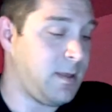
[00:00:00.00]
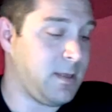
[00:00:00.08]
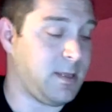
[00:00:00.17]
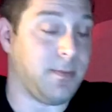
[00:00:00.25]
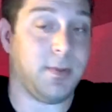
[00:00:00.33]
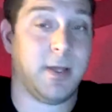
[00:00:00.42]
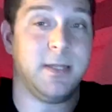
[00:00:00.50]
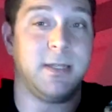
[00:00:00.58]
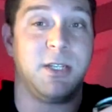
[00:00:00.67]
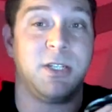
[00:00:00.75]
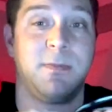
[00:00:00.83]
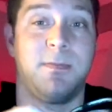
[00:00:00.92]
the
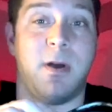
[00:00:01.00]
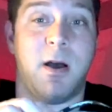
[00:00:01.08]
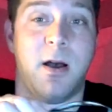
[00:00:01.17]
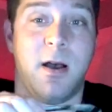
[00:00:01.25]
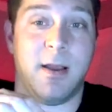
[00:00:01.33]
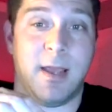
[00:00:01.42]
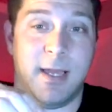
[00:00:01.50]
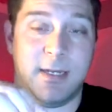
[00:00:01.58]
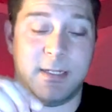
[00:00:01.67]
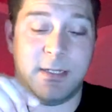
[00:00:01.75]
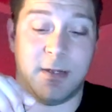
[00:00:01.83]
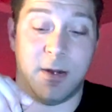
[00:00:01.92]
PlayStation
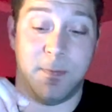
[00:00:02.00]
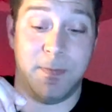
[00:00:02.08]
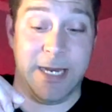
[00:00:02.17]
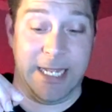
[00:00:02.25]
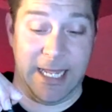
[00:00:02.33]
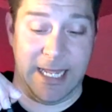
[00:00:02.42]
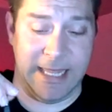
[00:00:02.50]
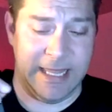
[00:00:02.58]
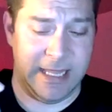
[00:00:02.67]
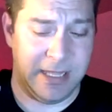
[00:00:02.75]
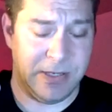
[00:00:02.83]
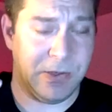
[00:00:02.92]
Pocket, or Mini, I think
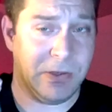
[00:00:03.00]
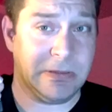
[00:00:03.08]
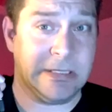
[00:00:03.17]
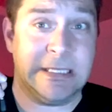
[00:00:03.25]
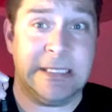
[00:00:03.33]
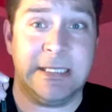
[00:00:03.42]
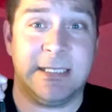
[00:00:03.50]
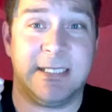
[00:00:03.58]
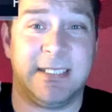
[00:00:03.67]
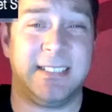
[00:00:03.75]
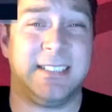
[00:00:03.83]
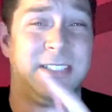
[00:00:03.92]
they're called.
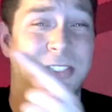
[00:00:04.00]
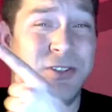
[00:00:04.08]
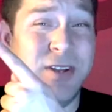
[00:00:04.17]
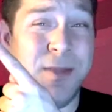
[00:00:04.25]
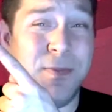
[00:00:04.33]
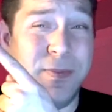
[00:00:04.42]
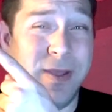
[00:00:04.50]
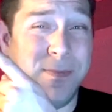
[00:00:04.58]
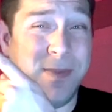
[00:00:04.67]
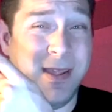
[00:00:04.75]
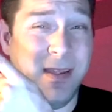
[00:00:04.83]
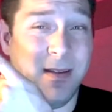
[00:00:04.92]
The new name would be up
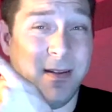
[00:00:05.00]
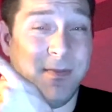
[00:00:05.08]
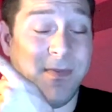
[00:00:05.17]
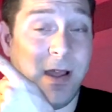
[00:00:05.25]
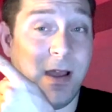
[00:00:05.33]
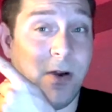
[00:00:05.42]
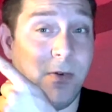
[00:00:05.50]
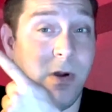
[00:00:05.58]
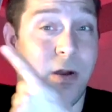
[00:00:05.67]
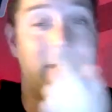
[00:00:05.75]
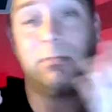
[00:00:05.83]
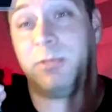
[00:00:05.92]
here if I got it
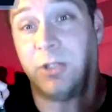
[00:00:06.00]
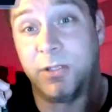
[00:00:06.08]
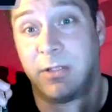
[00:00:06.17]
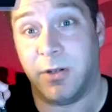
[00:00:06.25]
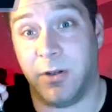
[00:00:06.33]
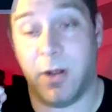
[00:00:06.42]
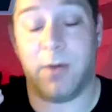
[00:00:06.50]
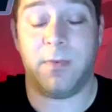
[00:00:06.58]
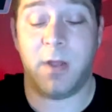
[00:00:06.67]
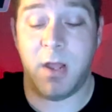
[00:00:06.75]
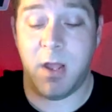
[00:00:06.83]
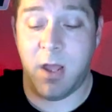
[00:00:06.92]
wrong, just so you
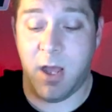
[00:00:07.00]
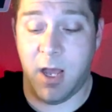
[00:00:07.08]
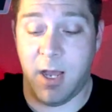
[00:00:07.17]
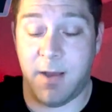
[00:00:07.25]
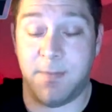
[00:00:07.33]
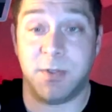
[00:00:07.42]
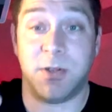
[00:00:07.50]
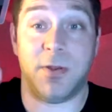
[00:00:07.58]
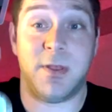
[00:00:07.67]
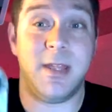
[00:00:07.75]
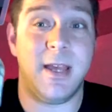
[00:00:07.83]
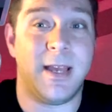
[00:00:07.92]
know. So
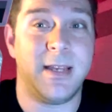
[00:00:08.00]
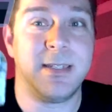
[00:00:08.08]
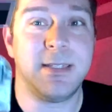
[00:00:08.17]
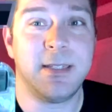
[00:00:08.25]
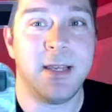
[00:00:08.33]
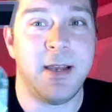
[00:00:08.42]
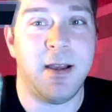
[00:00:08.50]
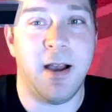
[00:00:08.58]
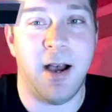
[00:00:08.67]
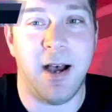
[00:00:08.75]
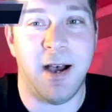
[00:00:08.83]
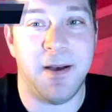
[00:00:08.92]
this,
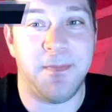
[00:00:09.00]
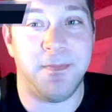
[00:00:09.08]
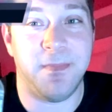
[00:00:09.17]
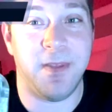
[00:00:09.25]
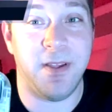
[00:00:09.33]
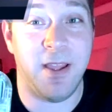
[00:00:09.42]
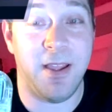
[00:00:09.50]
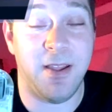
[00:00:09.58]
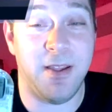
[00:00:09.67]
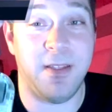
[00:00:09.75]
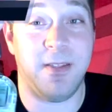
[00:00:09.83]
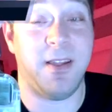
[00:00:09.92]
in
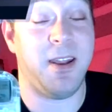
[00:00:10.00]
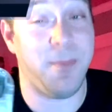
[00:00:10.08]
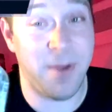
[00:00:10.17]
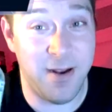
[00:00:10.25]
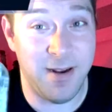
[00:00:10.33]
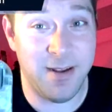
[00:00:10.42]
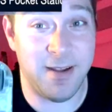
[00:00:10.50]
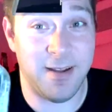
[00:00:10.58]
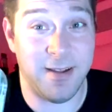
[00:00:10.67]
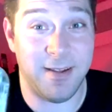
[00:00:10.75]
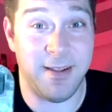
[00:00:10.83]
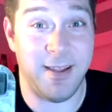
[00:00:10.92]

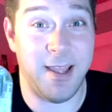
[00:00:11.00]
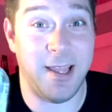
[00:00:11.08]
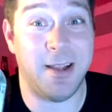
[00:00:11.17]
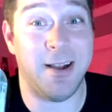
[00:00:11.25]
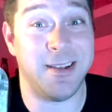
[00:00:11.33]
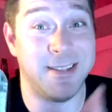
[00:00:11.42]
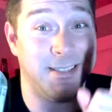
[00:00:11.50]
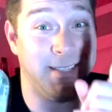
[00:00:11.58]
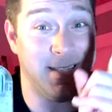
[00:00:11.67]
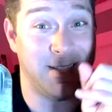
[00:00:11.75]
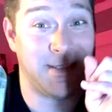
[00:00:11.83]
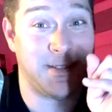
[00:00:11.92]
America, it costs
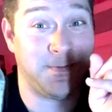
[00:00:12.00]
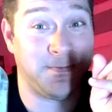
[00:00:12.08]
this.